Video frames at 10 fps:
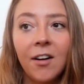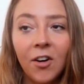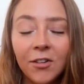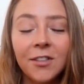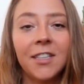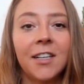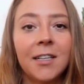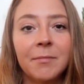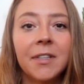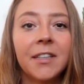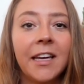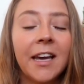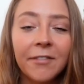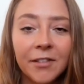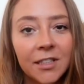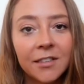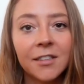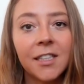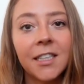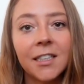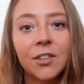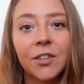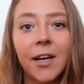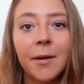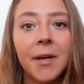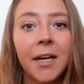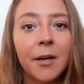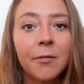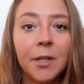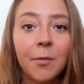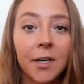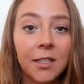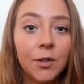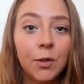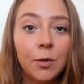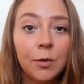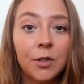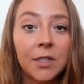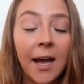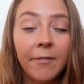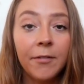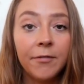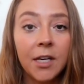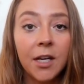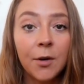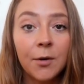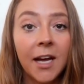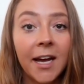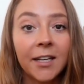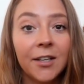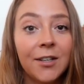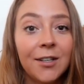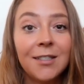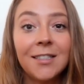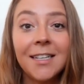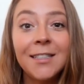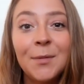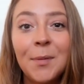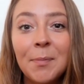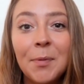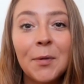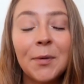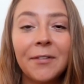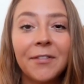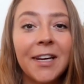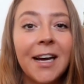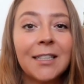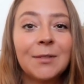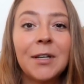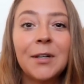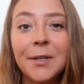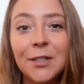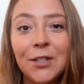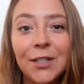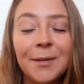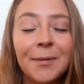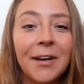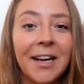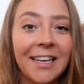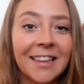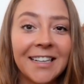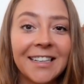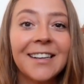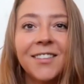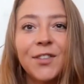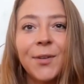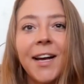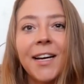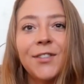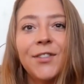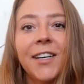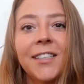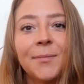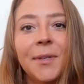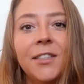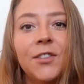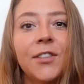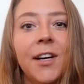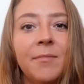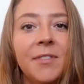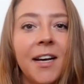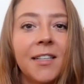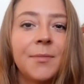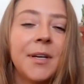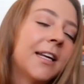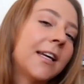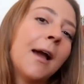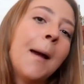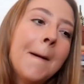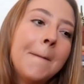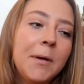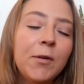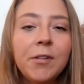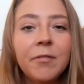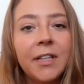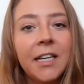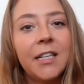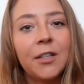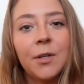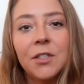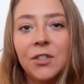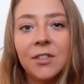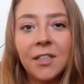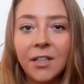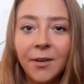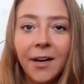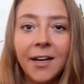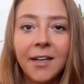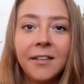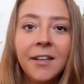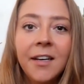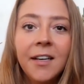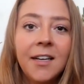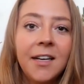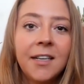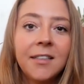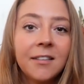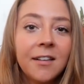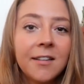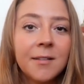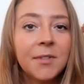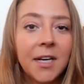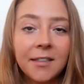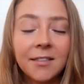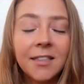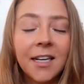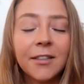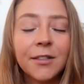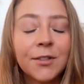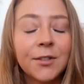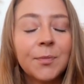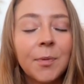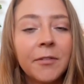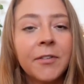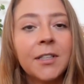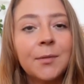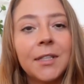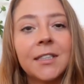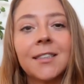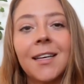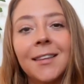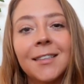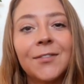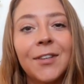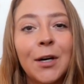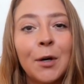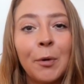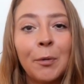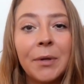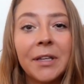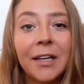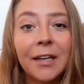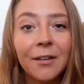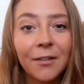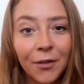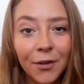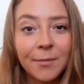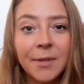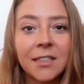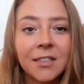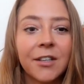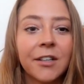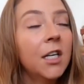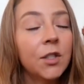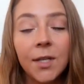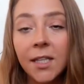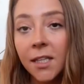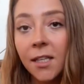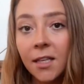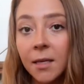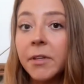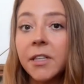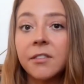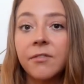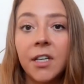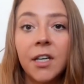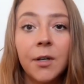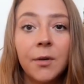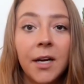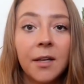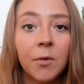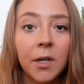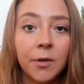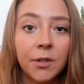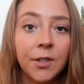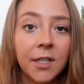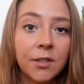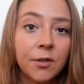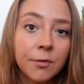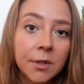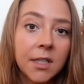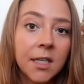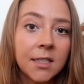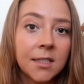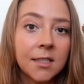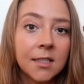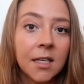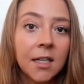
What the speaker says: all the time, like every single day on Instagram, and I really wanted to just have a video that I could send to people whenever they ask me a question about anything. So I asked you guys on my Instagram to ask me any beauty related questions that you had, and a lot of them tied in together, so it's perfect because then this video won't be like 30 minutes long. So I think the theme of this video and what I want you guys to realize is